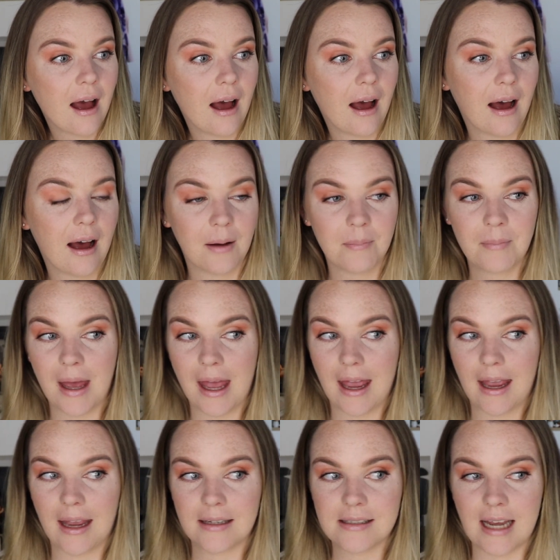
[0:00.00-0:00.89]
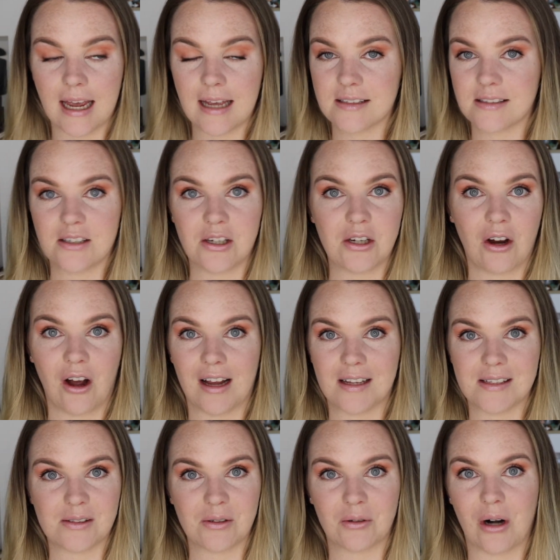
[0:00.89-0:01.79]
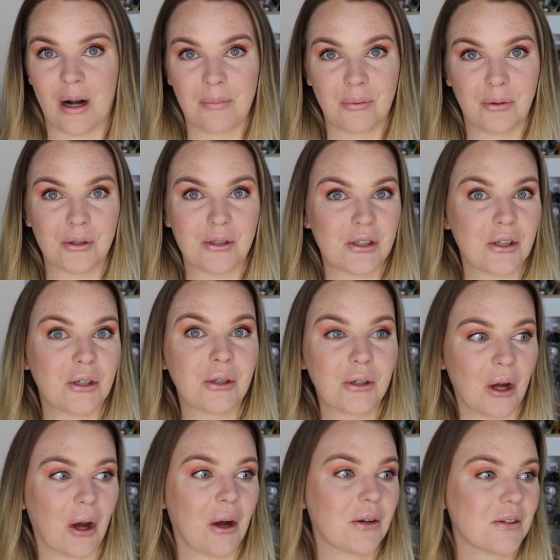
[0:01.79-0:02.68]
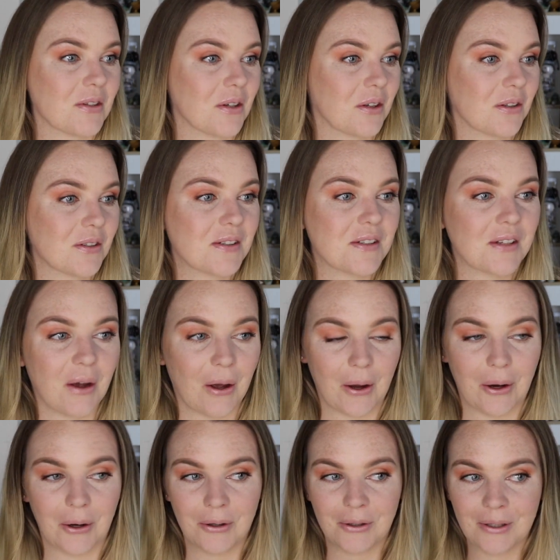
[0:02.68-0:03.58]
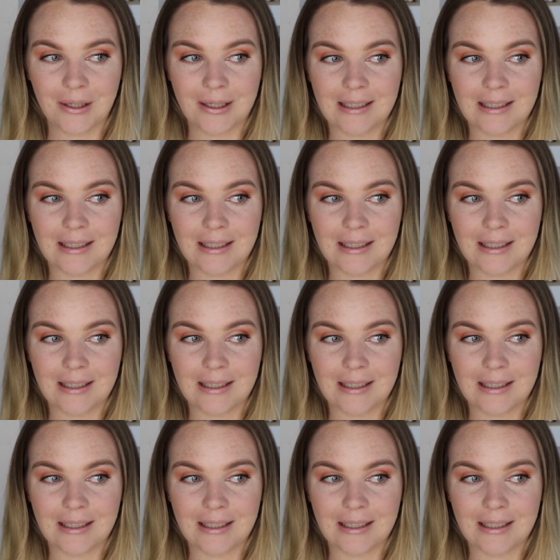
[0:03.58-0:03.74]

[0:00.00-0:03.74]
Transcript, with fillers: Um, and as you guys saw, I put two coats on, so